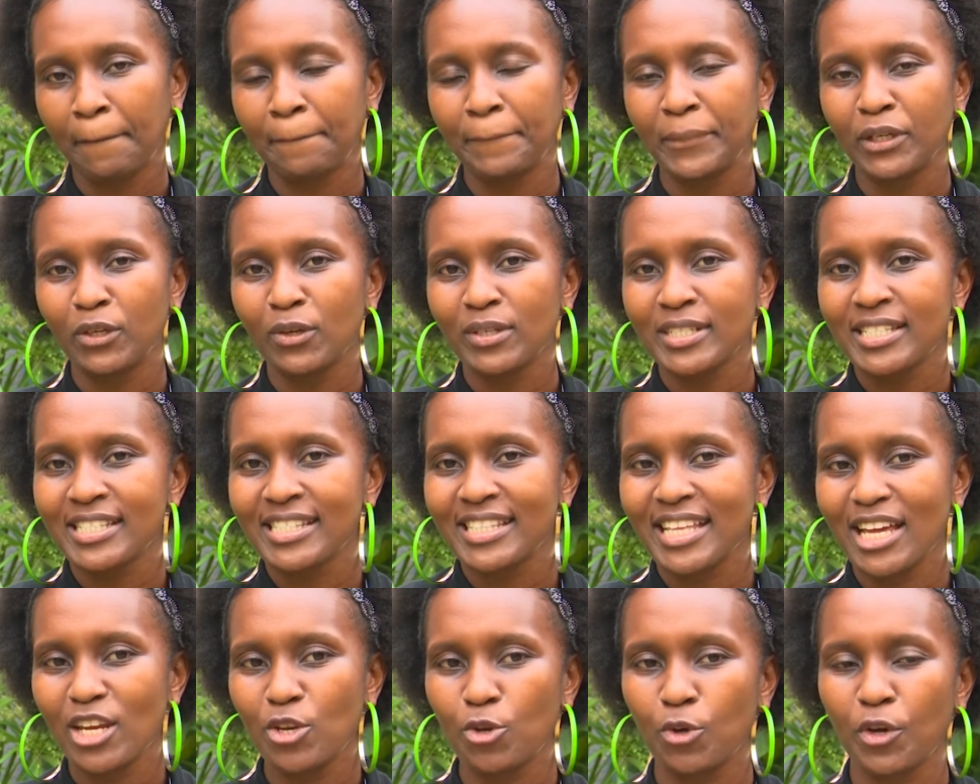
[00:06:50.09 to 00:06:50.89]
Because
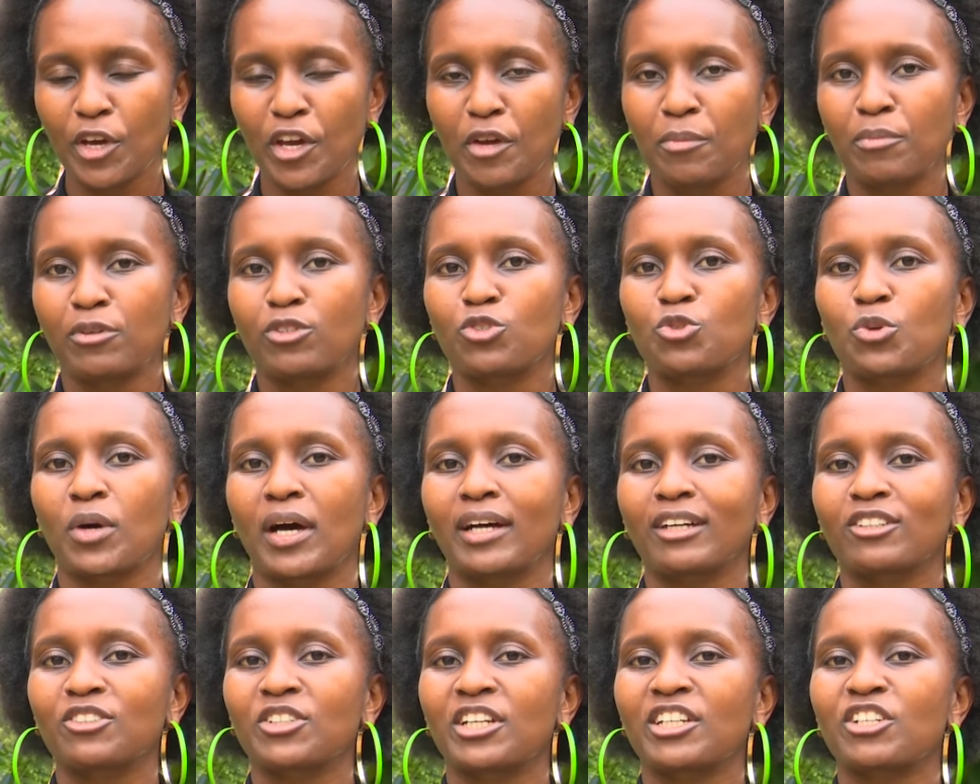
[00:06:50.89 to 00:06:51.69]
then you're able to
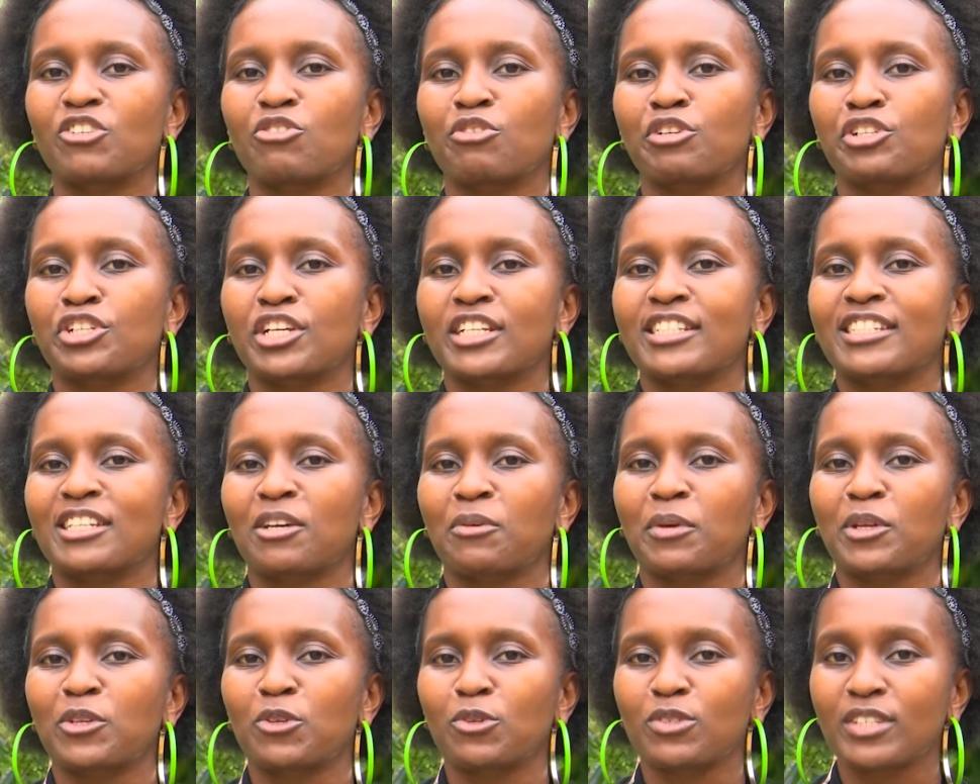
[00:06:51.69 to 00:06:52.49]
actually
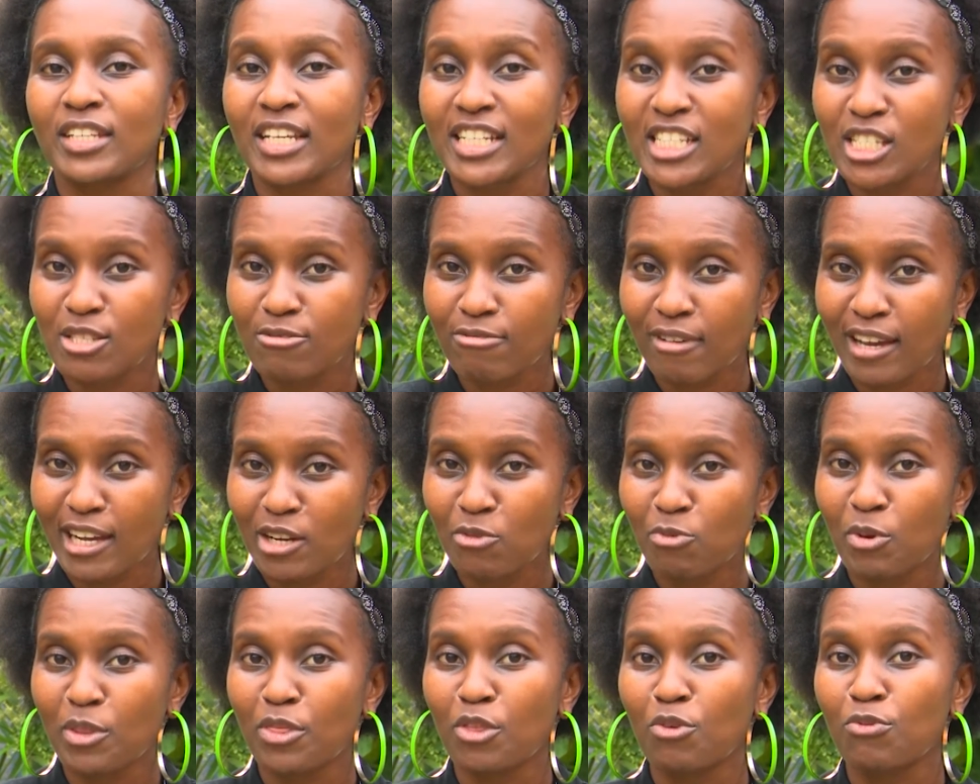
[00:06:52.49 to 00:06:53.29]
register when you're
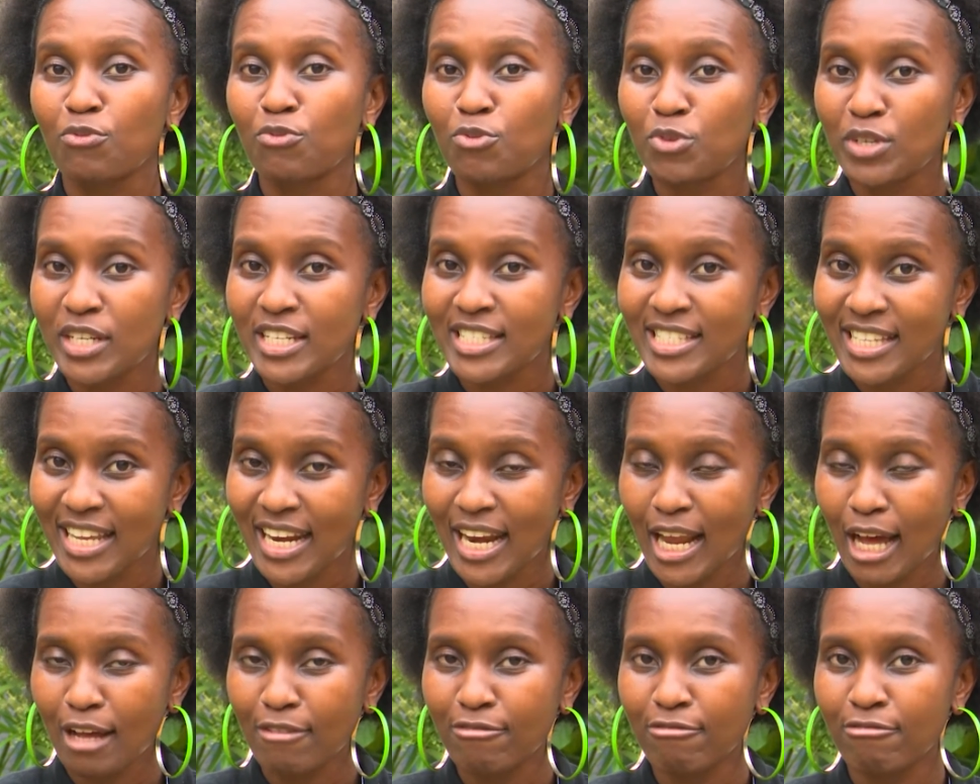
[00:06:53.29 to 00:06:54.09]
satisfied, when the food is
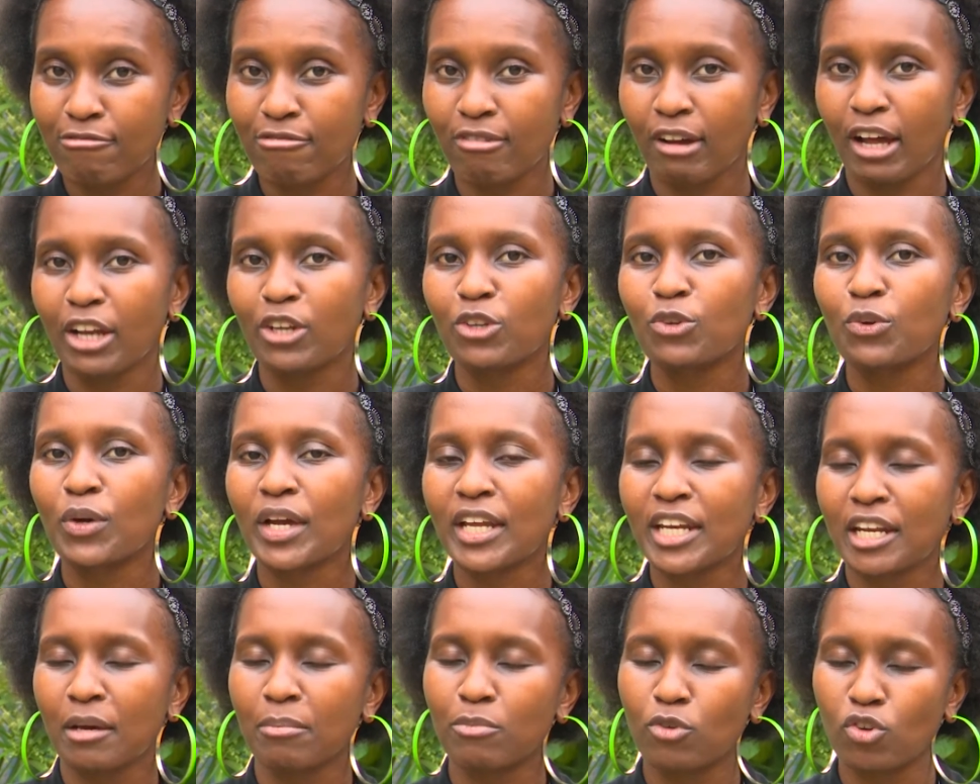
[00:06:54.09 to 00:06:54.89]
enough, and you
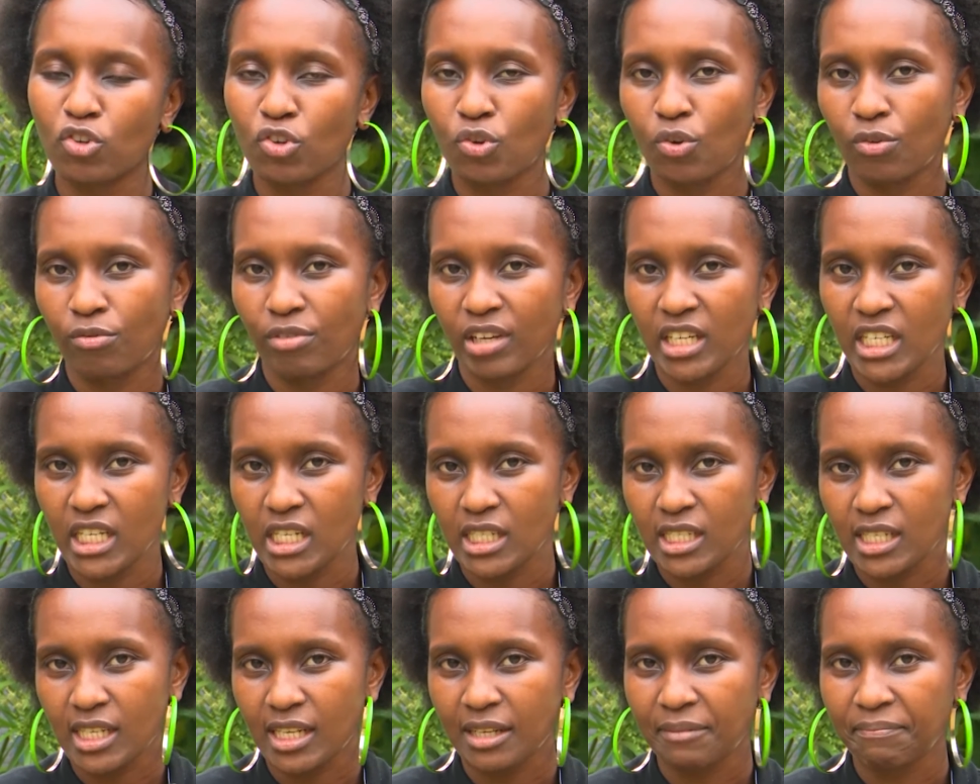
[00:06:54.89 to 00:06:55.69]
end up not
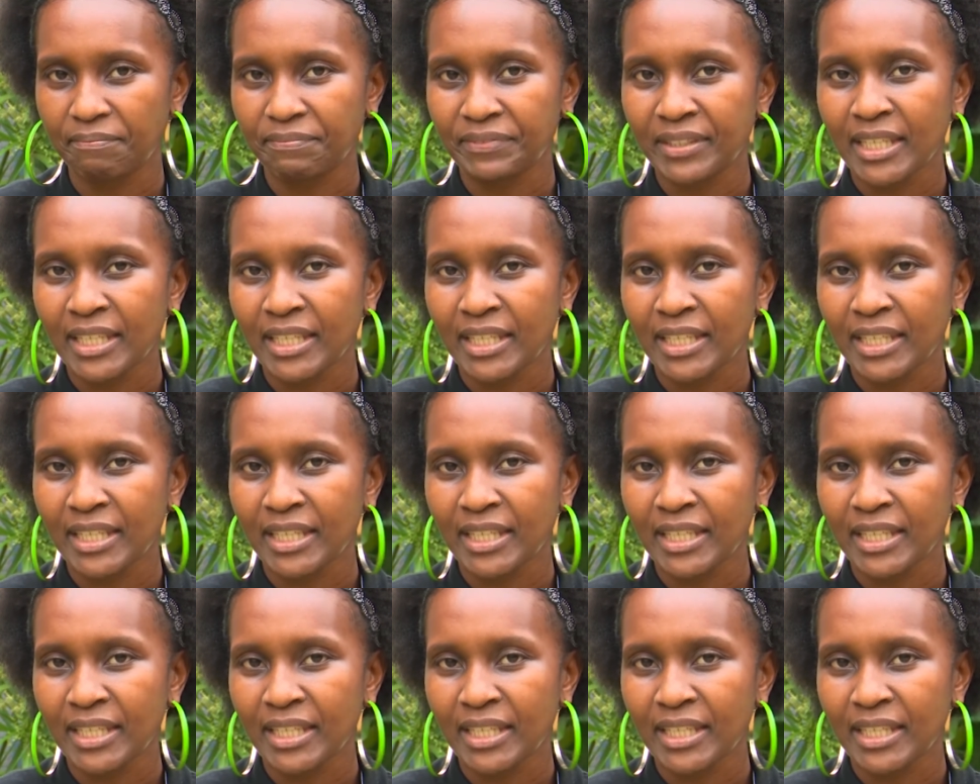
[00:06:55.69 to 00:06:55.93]
overeating.